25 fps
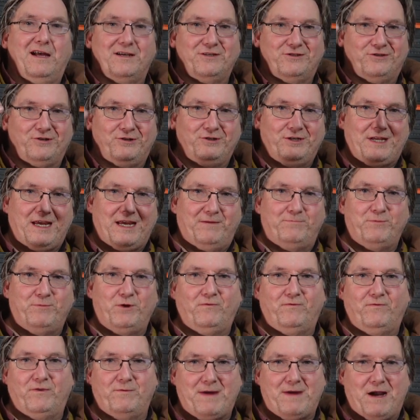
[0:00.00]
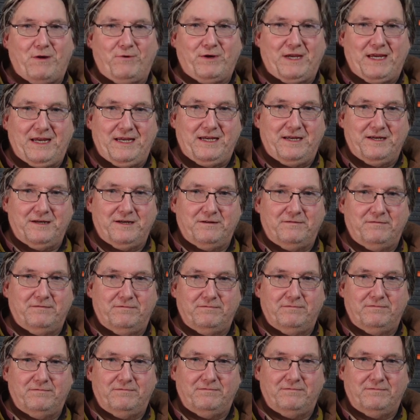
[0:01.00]
Sunday, I moved them out here,
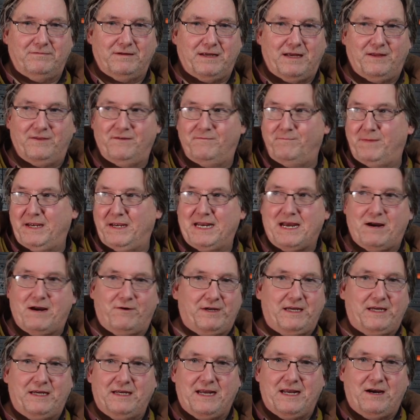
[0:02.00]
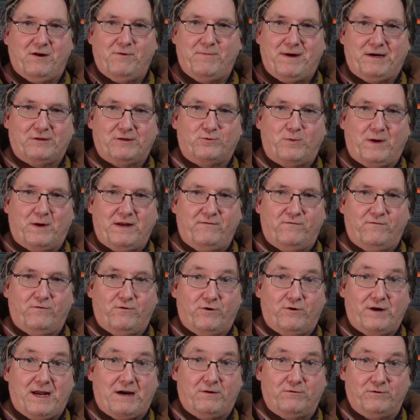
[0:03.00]
and they've been out here now about
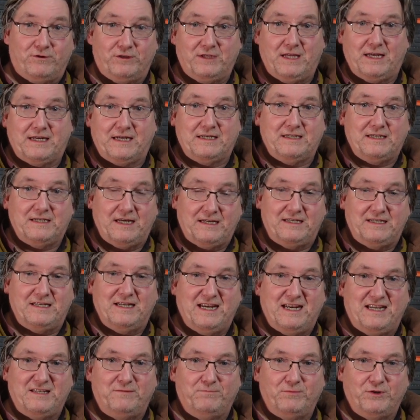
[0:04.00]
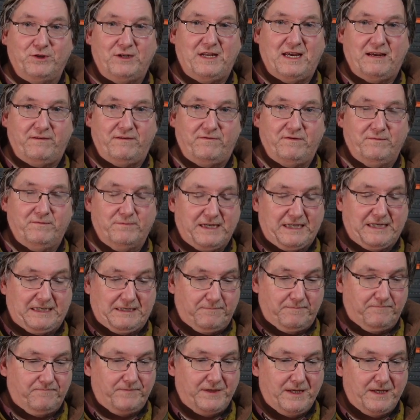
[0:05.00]
24 hours. Like I say, today's Monday for me.